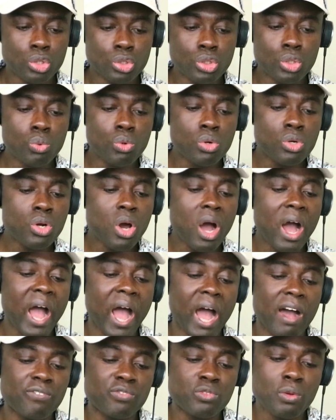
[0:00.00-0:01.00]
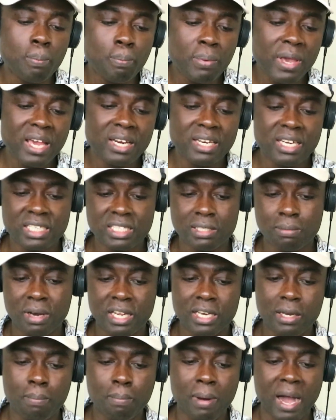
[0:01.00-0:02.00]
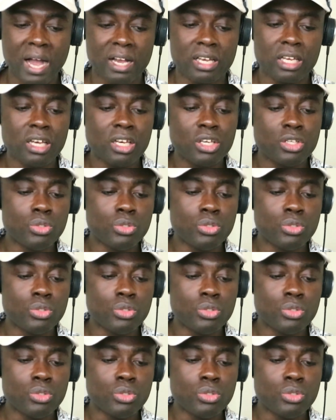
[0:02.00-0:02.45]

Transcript: You will not have to pay this money back.